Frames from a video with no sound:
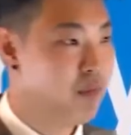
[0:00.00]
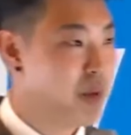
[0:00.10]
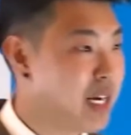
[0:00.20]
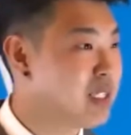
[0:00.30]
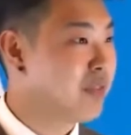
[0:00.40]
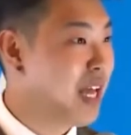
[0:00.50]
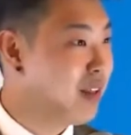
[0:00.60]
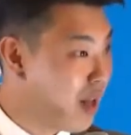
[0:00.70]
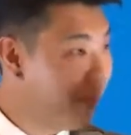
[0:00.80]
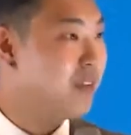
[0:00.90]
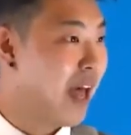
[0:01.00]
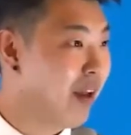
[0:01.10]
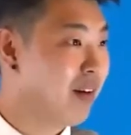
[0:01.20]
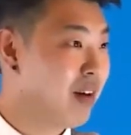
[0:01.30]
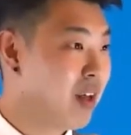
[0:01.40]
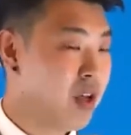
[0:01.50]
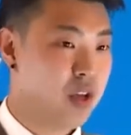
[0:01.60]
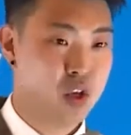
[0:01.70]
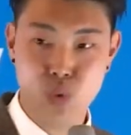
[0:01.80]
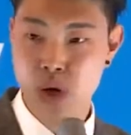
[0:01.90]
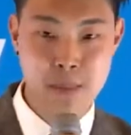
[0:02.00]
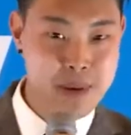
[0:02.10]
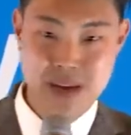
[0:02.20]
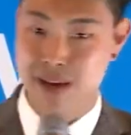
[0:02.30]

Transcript: Because if they loved it, you wouldn't be